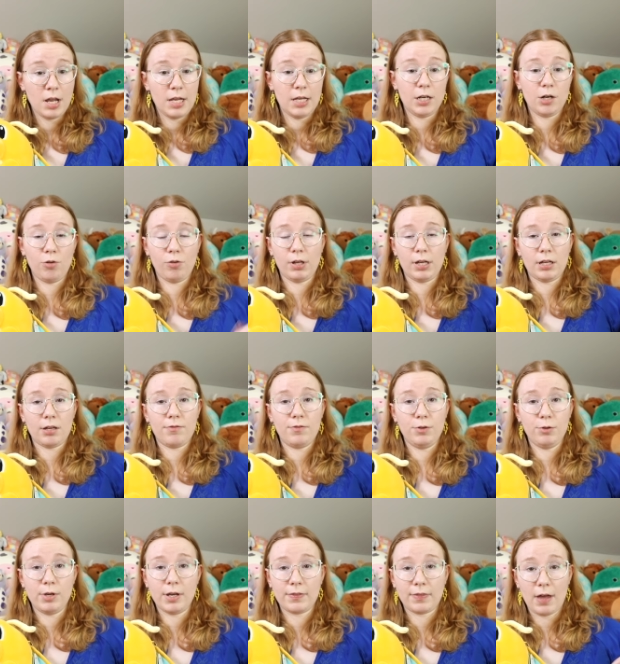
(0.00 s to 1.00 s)
You know, like, if
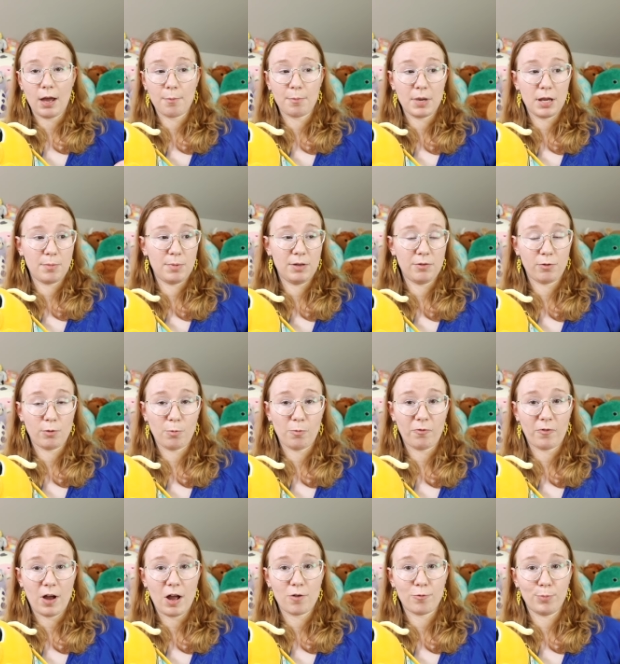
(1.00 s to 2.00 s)
you get that baby from
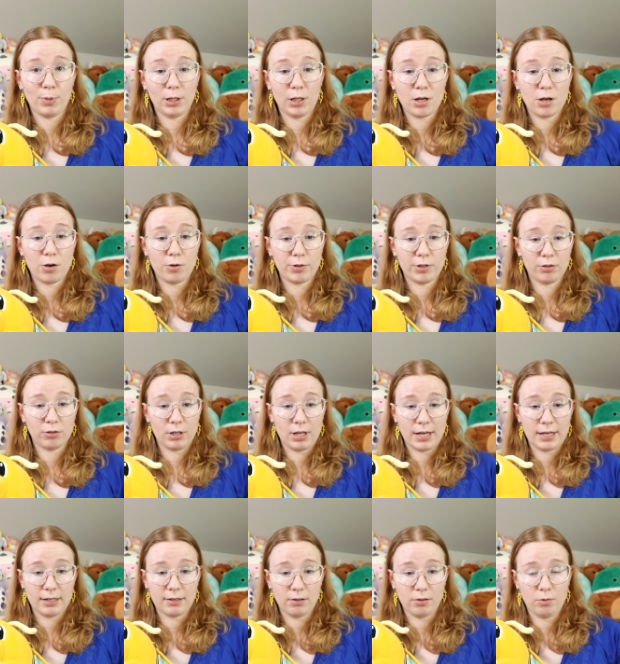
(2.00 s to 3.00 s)
Five Below, you're
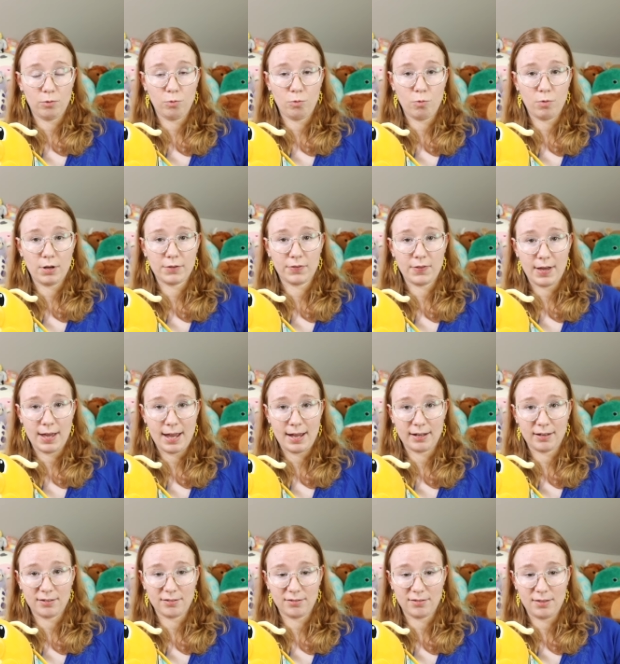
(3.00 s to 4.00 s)
like, what the
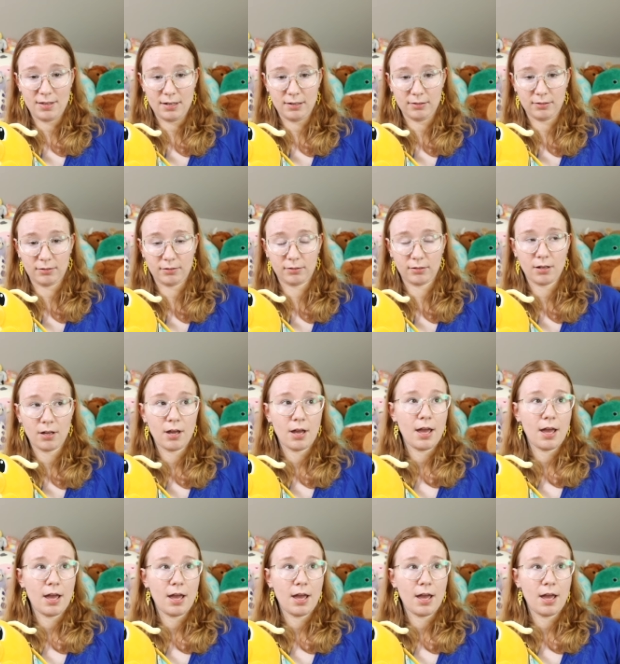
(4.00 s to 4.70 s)
heck is this?